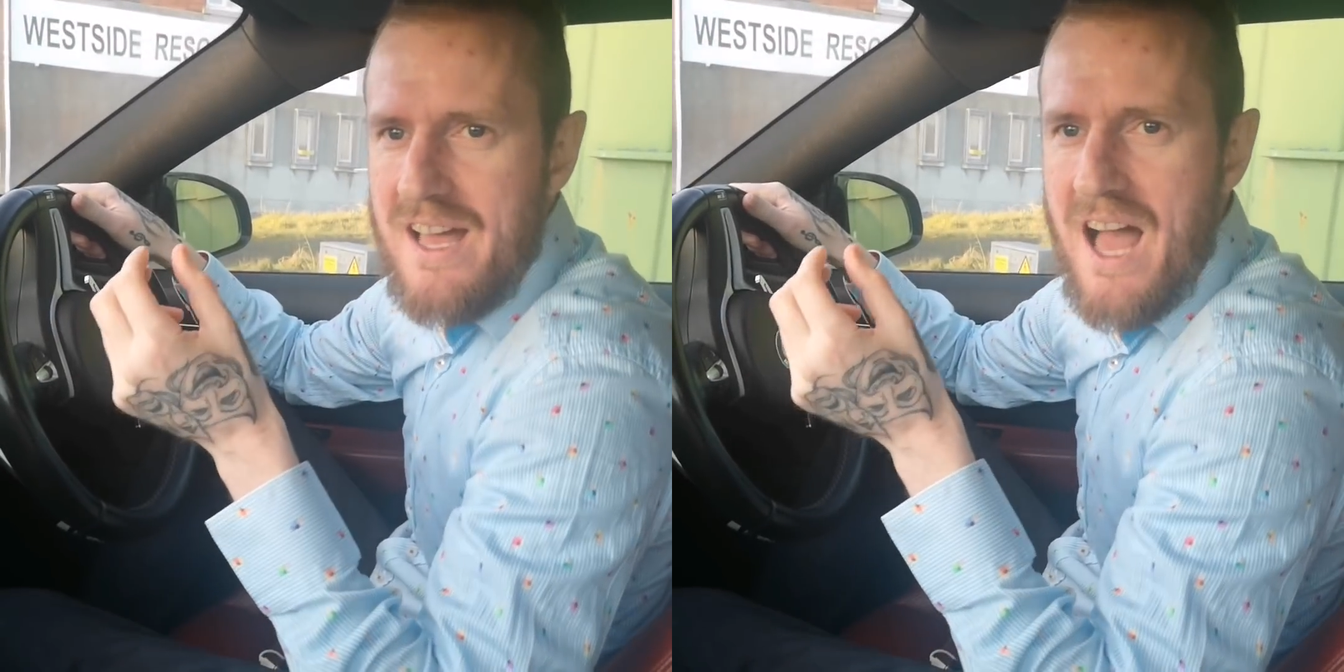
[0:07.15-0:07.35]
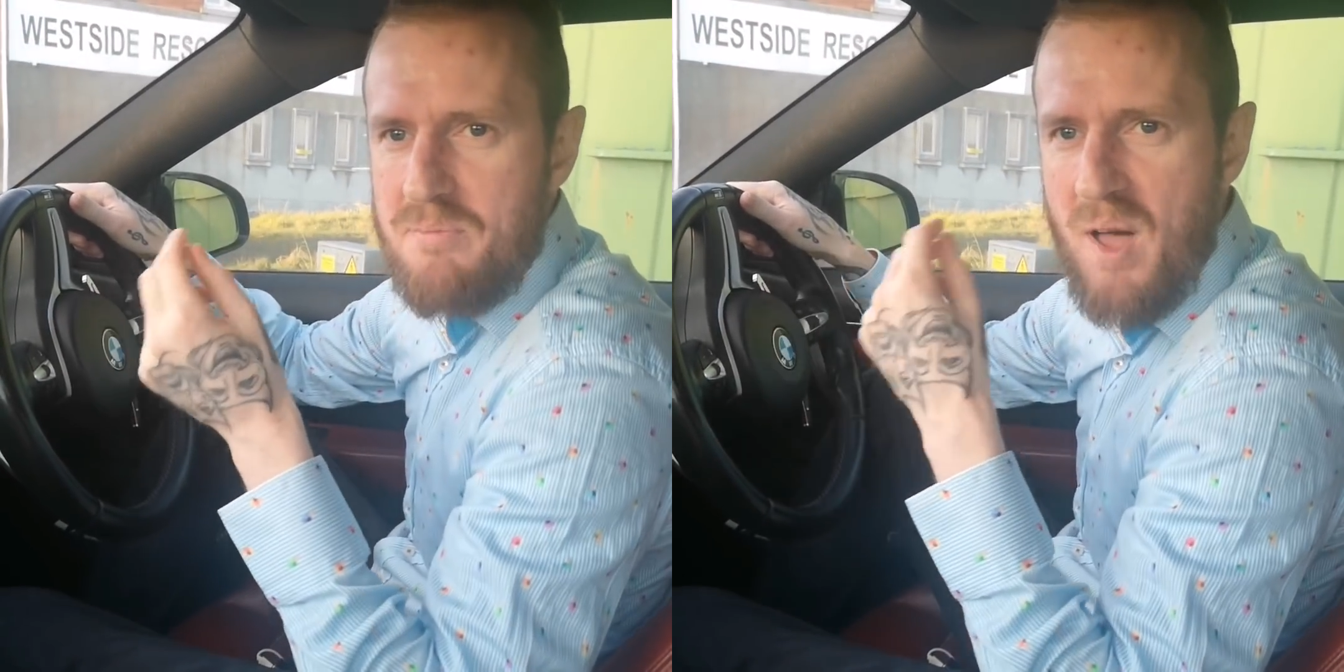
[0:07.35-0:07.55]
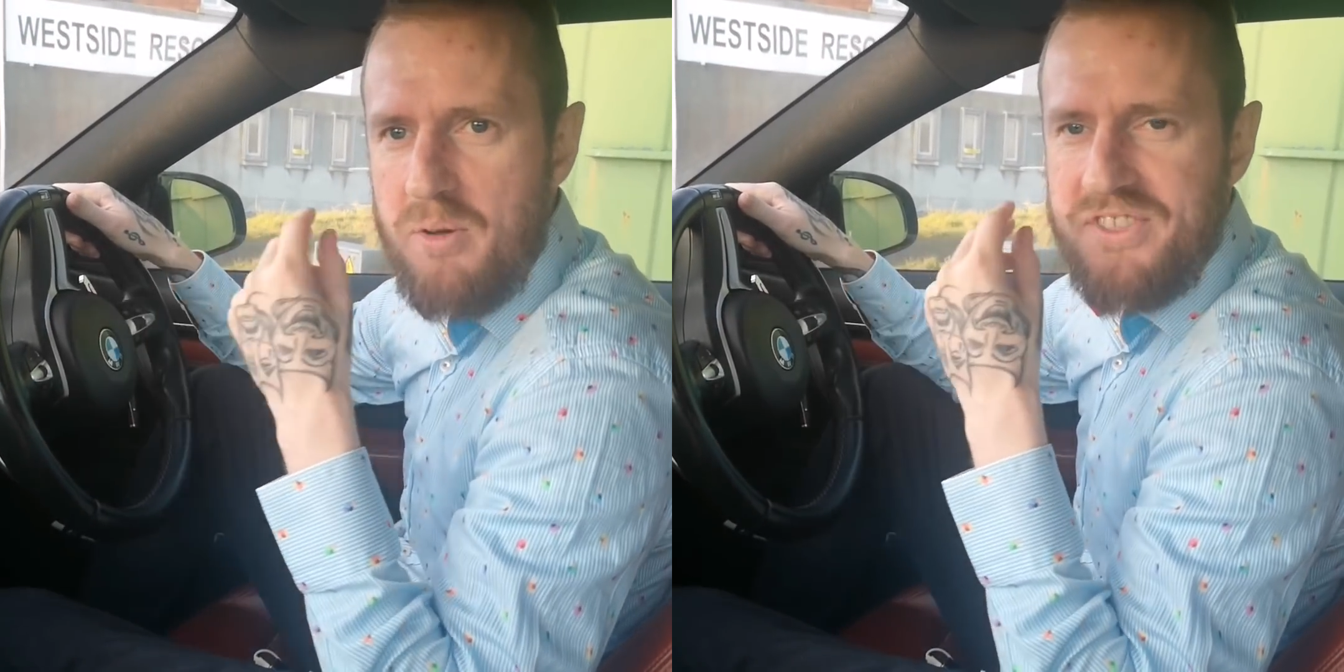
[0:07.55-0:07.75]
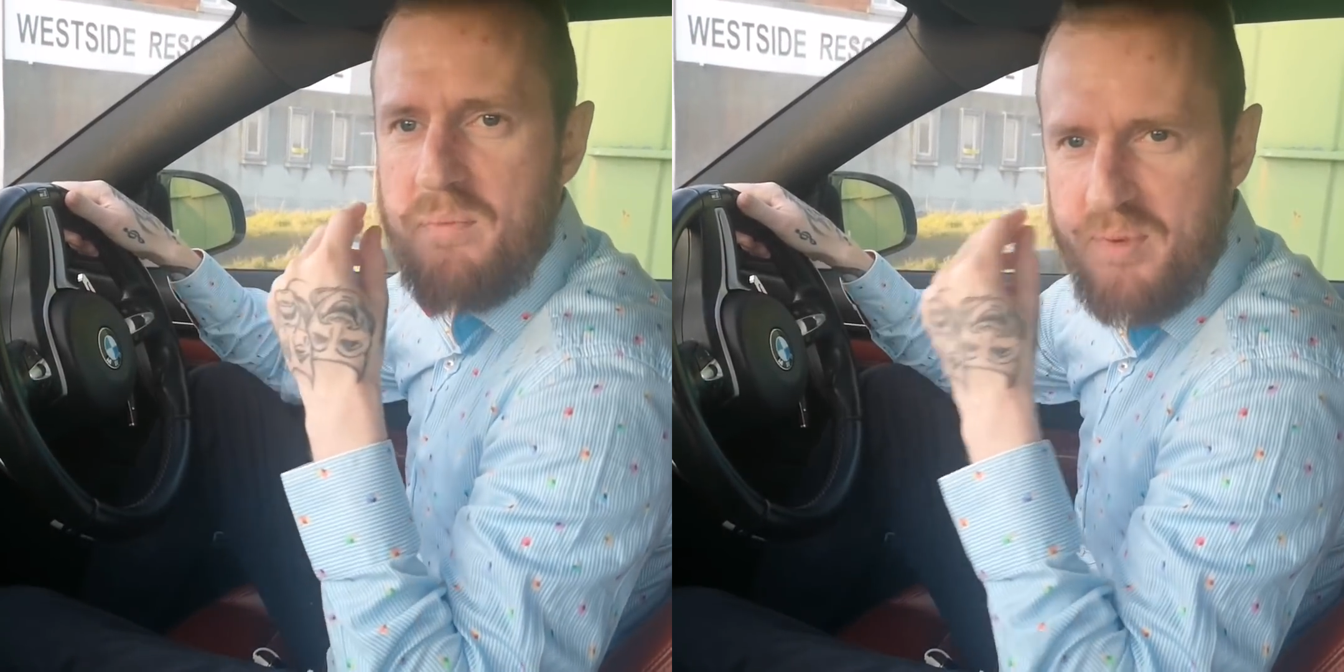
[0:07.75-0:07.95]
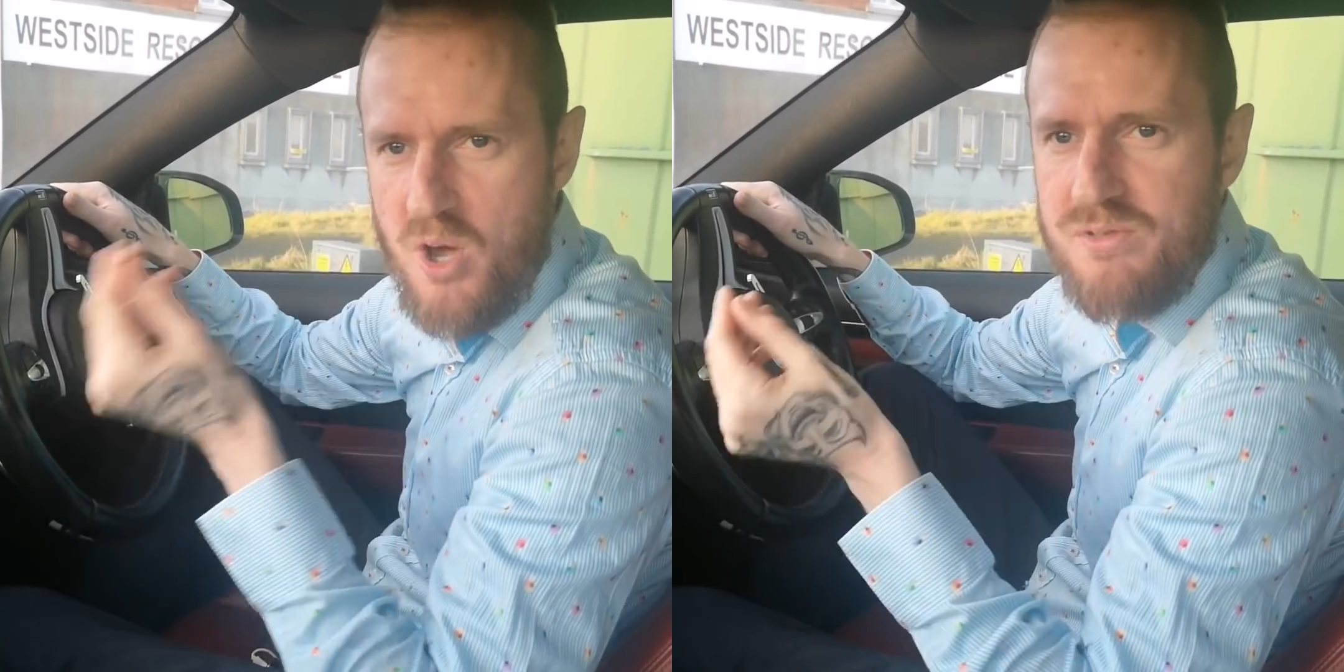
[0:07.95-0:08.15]
about the
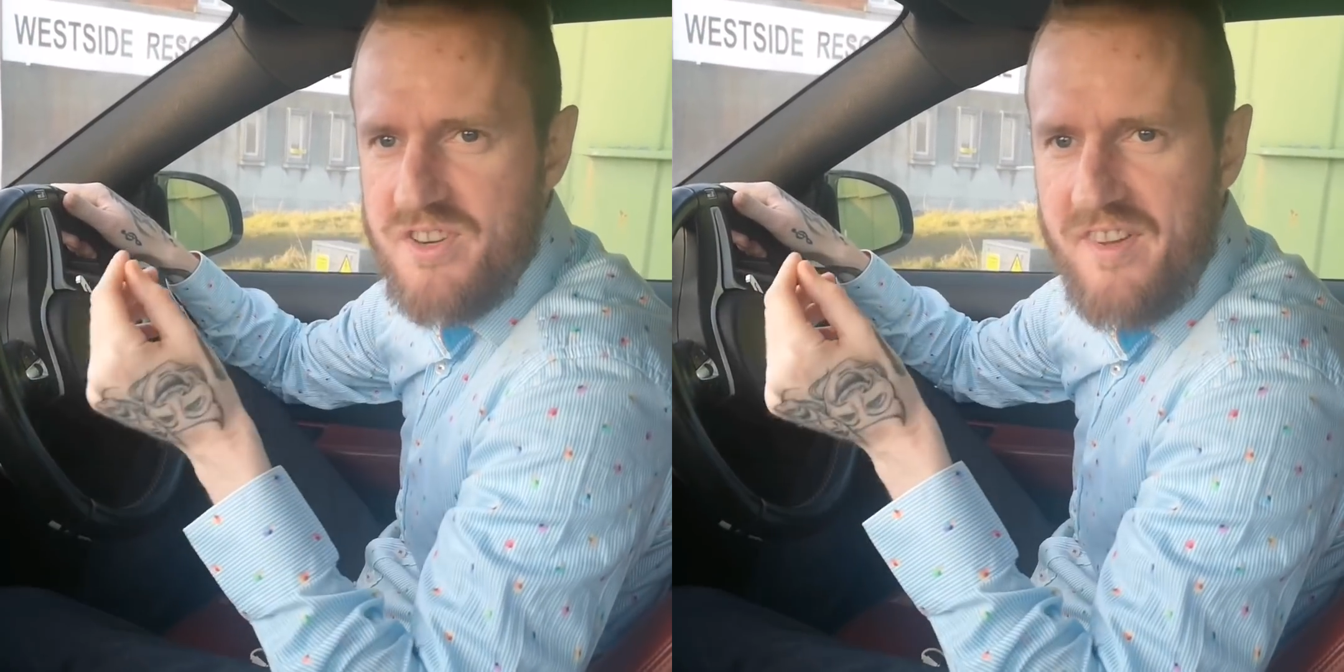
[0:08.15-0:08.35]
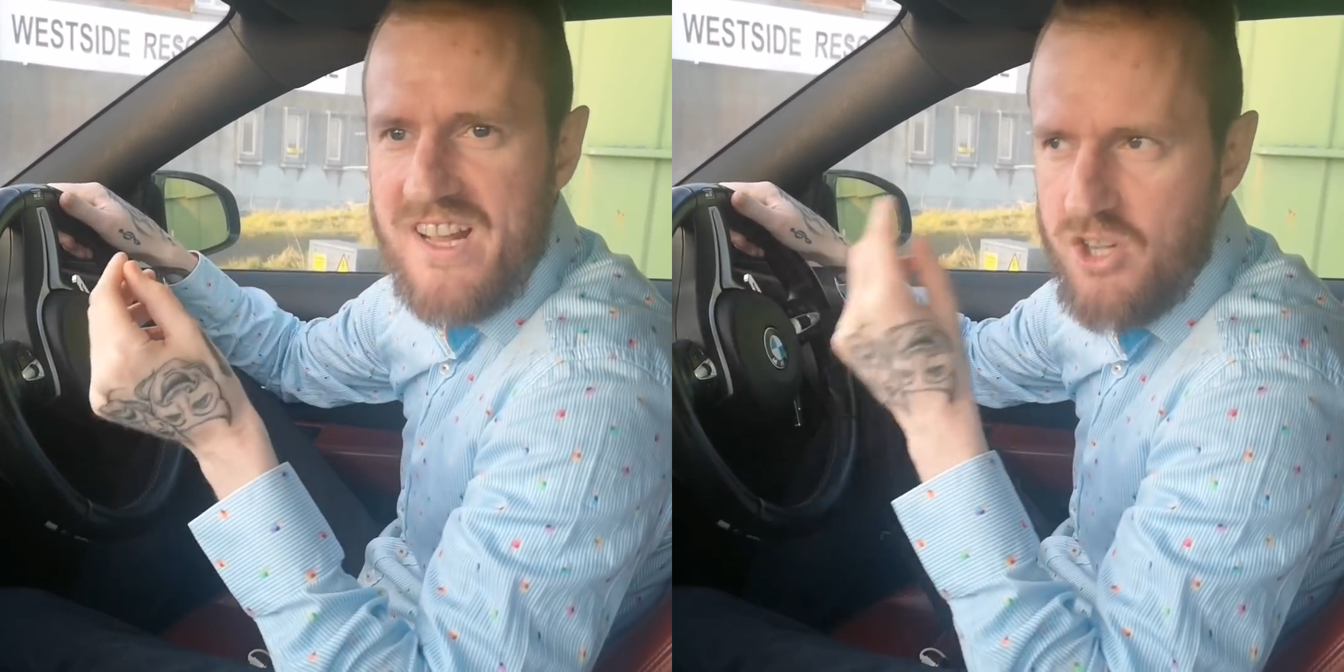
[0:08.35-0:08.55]
beautiful